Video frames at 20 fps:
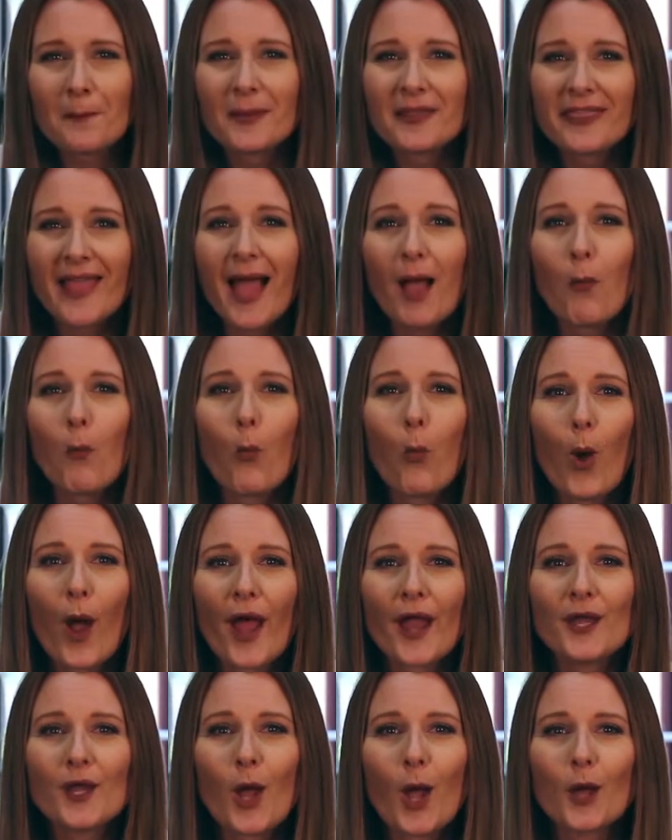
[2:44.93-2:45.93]
But that
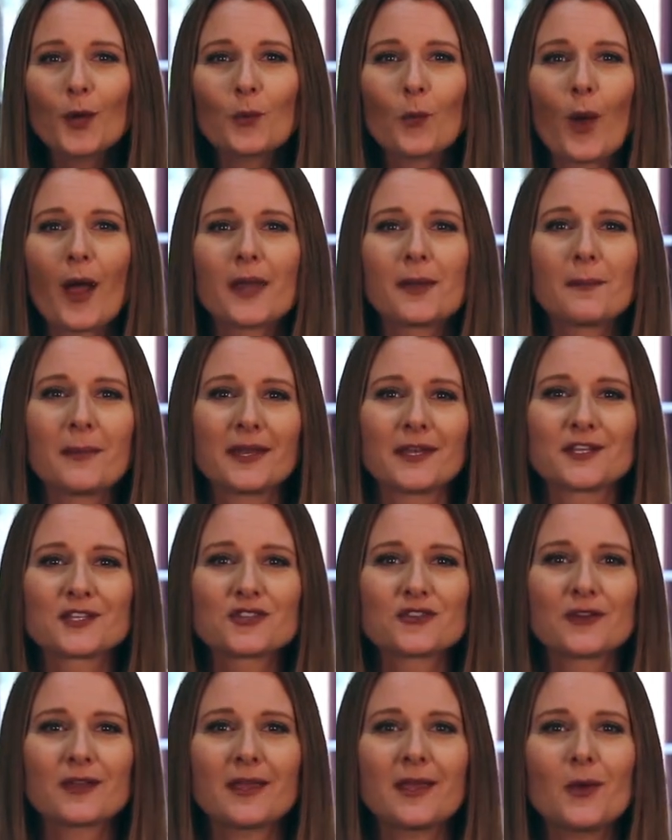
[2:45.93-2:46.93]
one-on-one
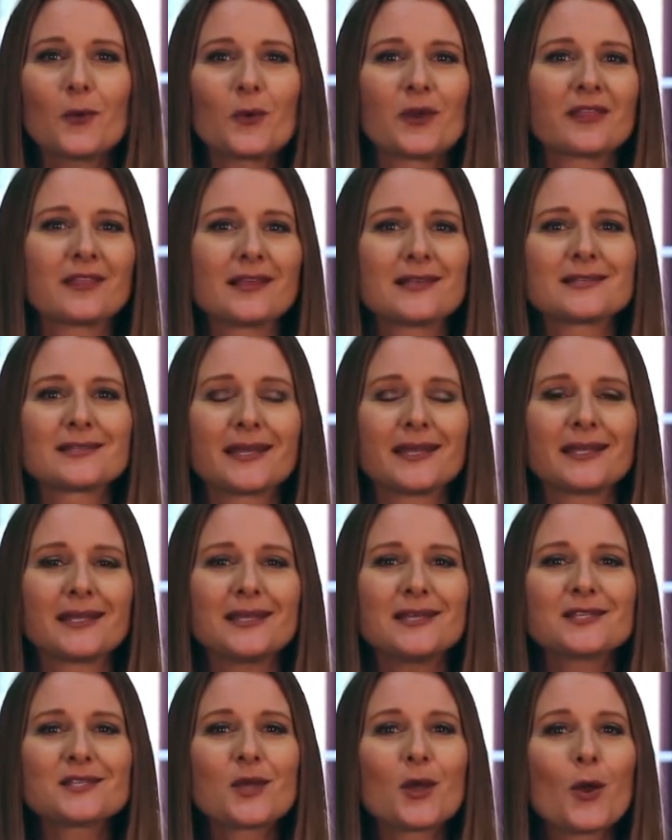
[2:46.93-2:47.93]
ministry with these
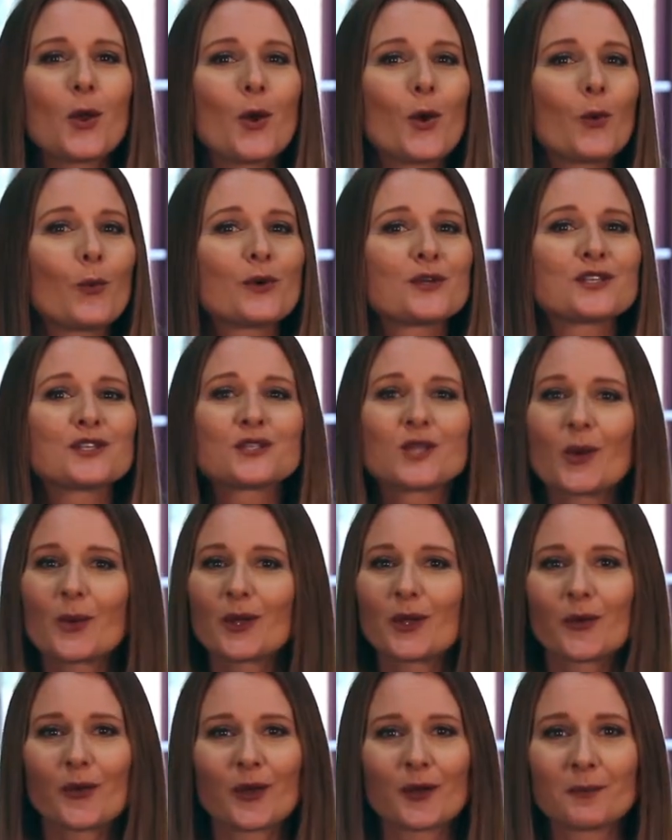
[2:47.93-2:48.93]
ladies was so
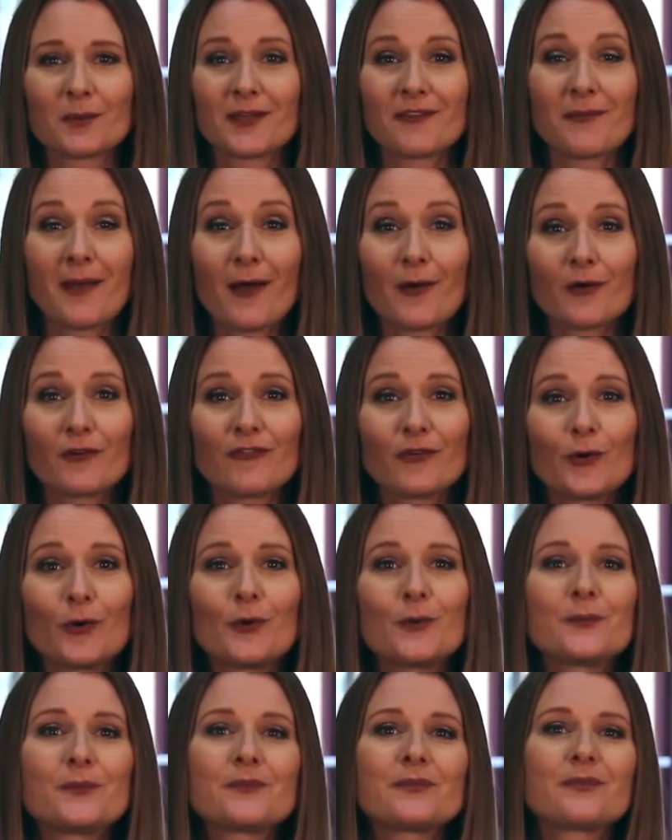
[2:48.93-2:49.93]
incredibly
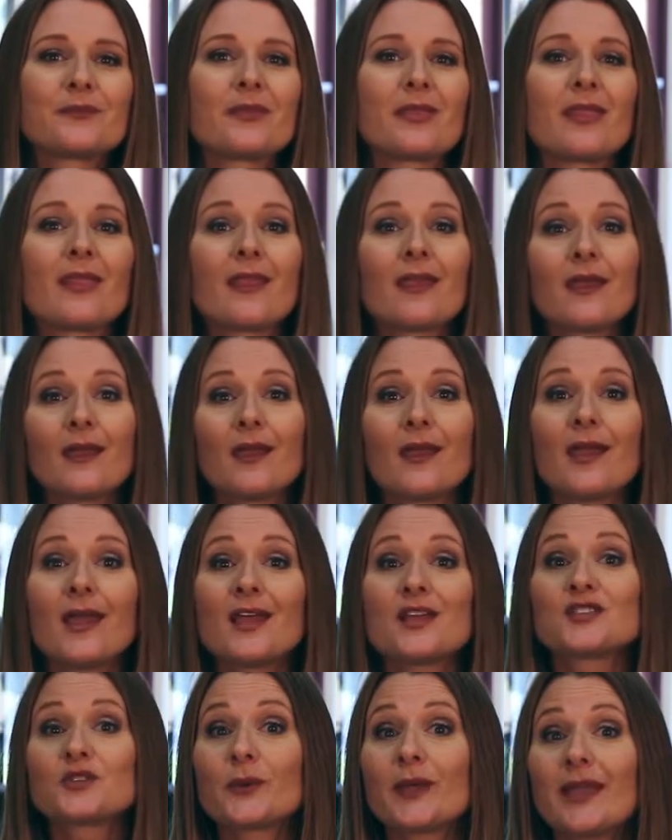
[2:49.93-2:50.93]
powerful.
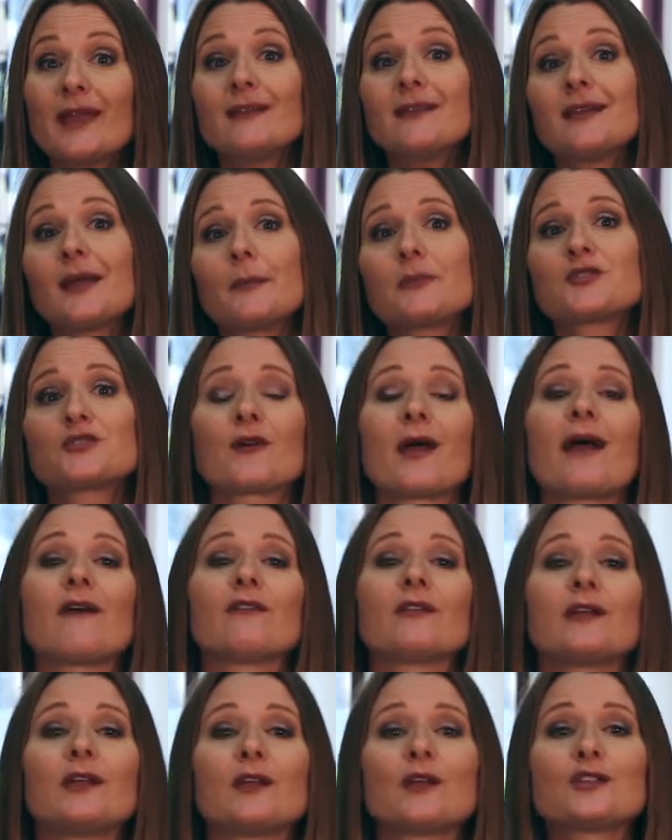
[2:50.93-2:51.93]
So we ended up
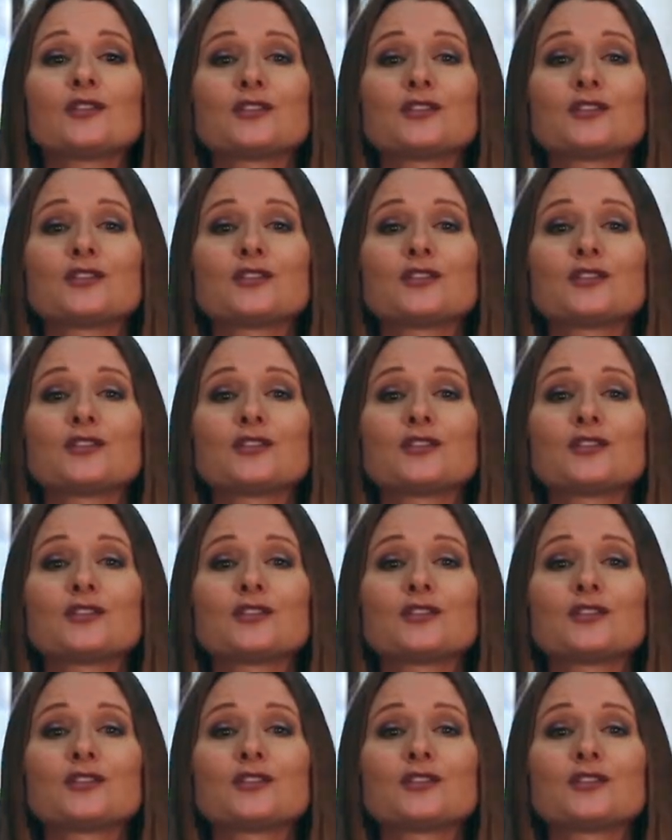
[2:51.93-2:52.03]
traveling